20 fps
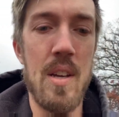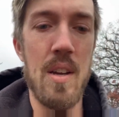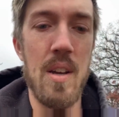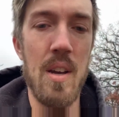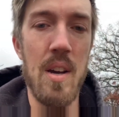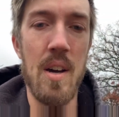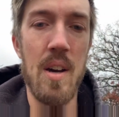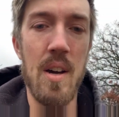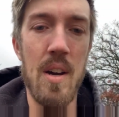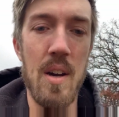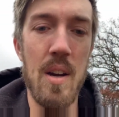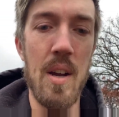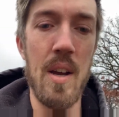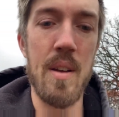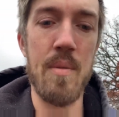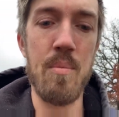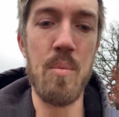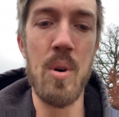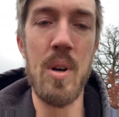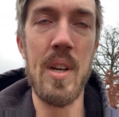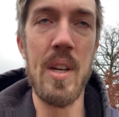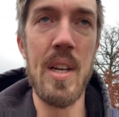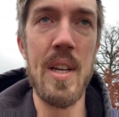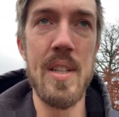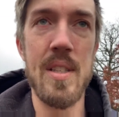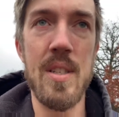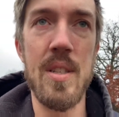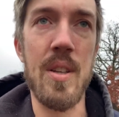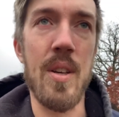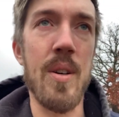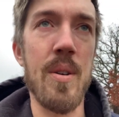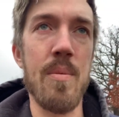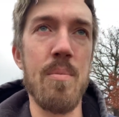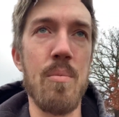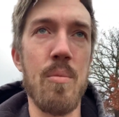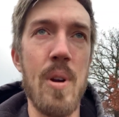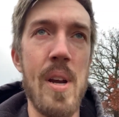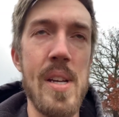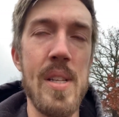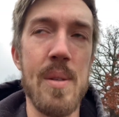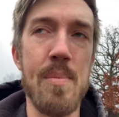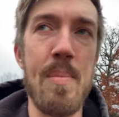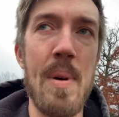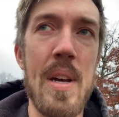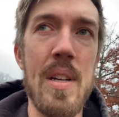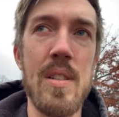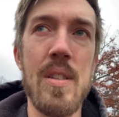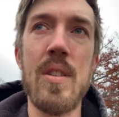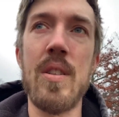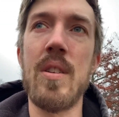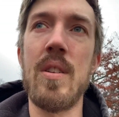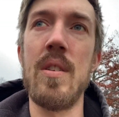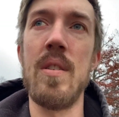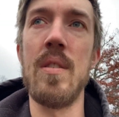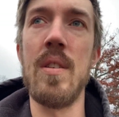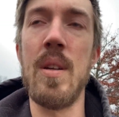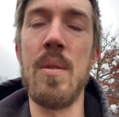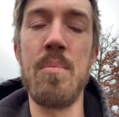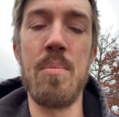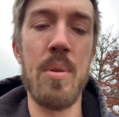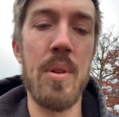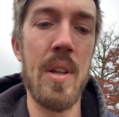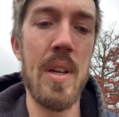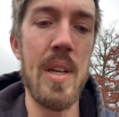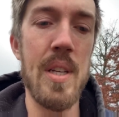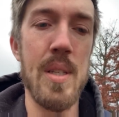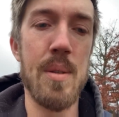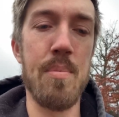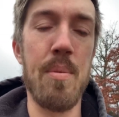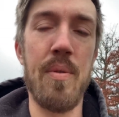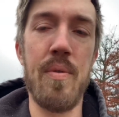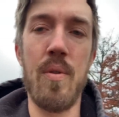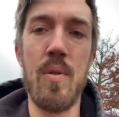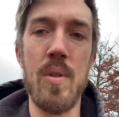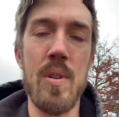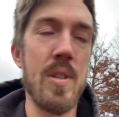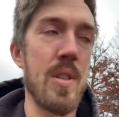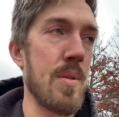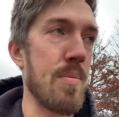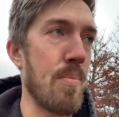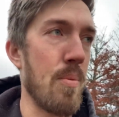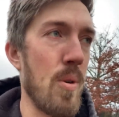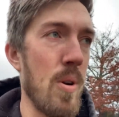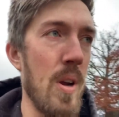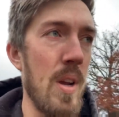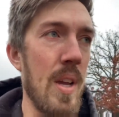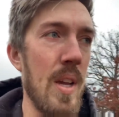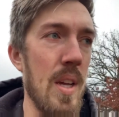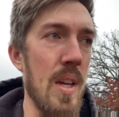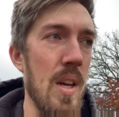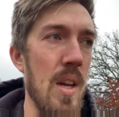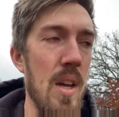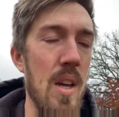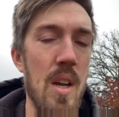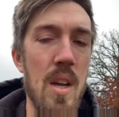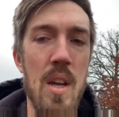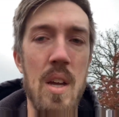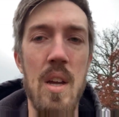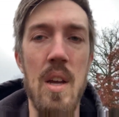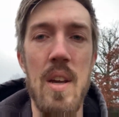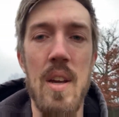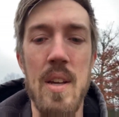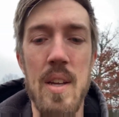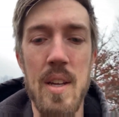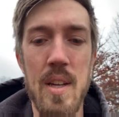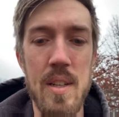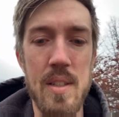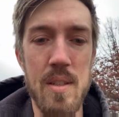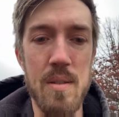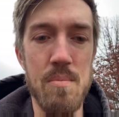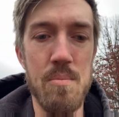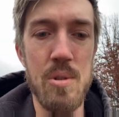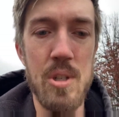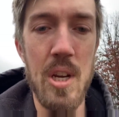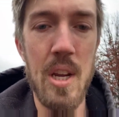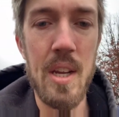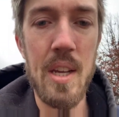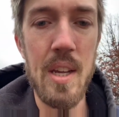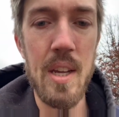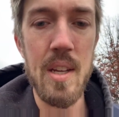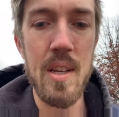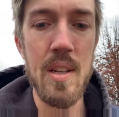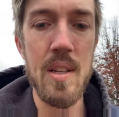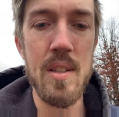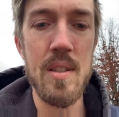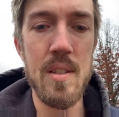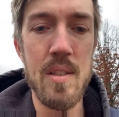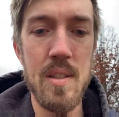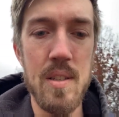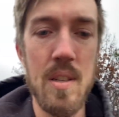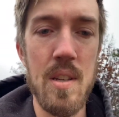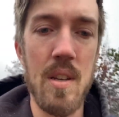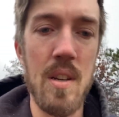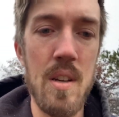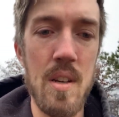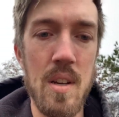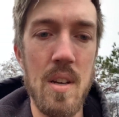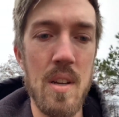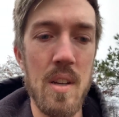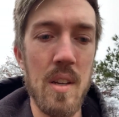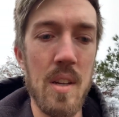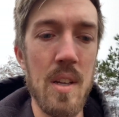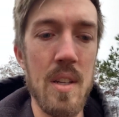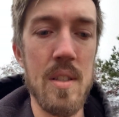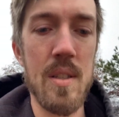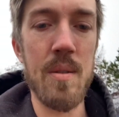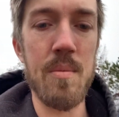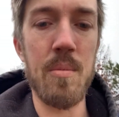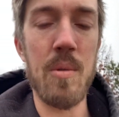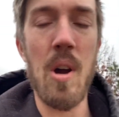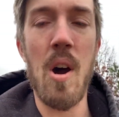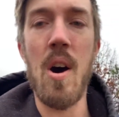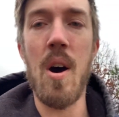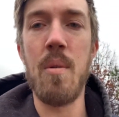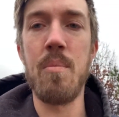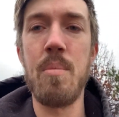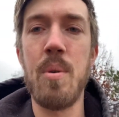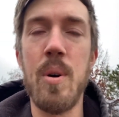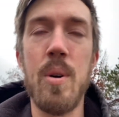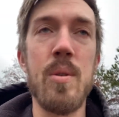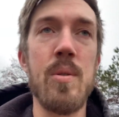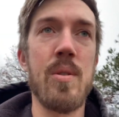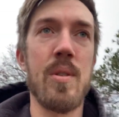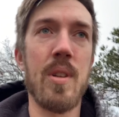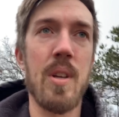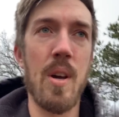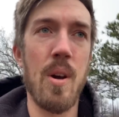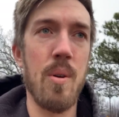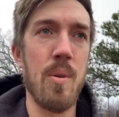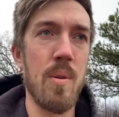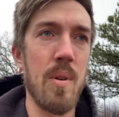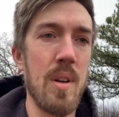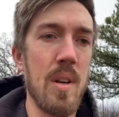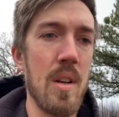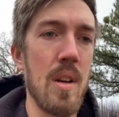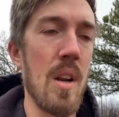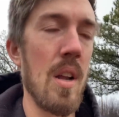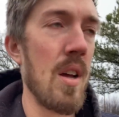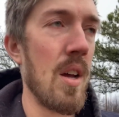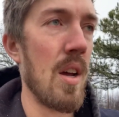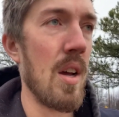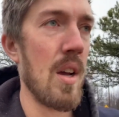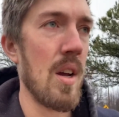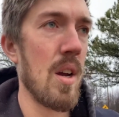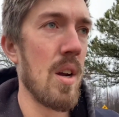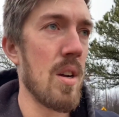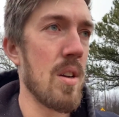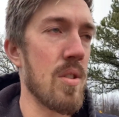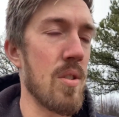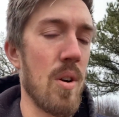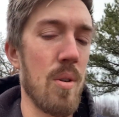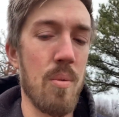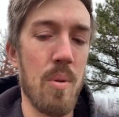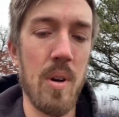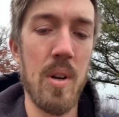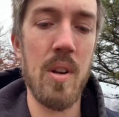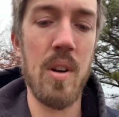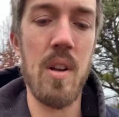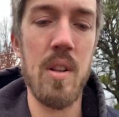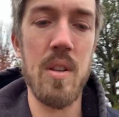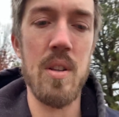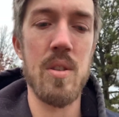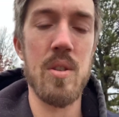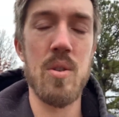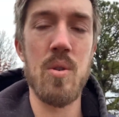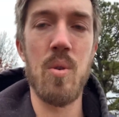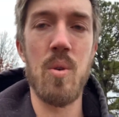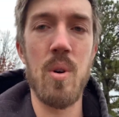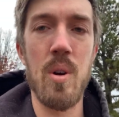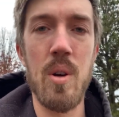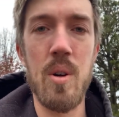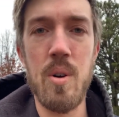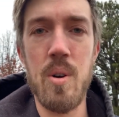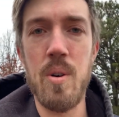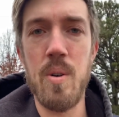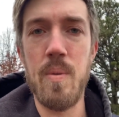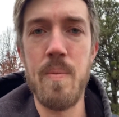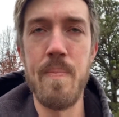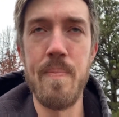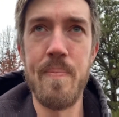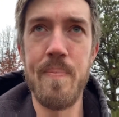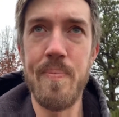I want to get some raised beds in place before the spring, get some chickens, get some compost going, start working on the soil.